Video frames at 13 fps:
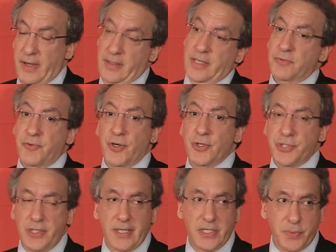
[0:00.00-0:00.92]

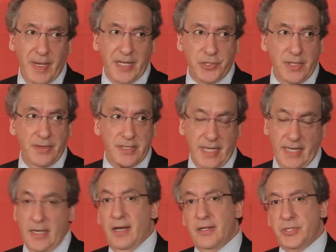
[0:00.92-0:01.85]
Conversely, especially in the
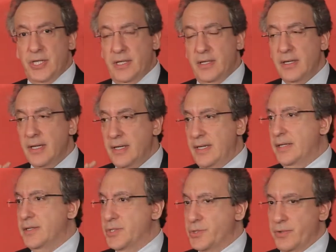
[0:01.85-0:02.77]
technology
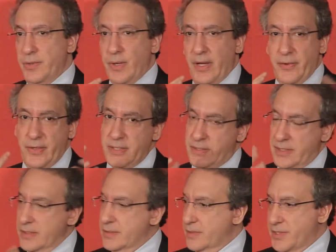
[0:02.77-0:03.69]
industry, whether
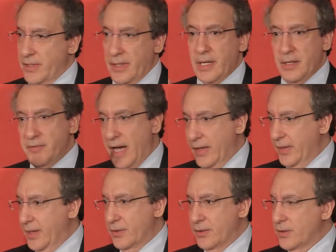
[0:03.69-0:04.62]
it's in Silicon
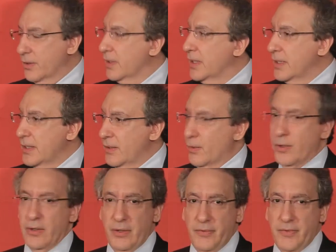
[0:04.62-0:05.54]
Valley or
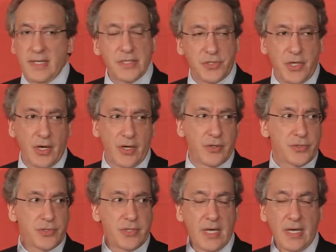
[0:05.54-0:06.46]
the East
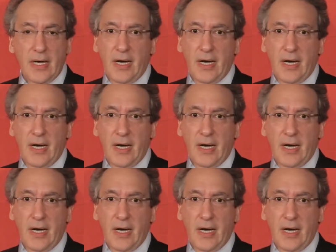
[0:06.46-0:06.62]
Coast,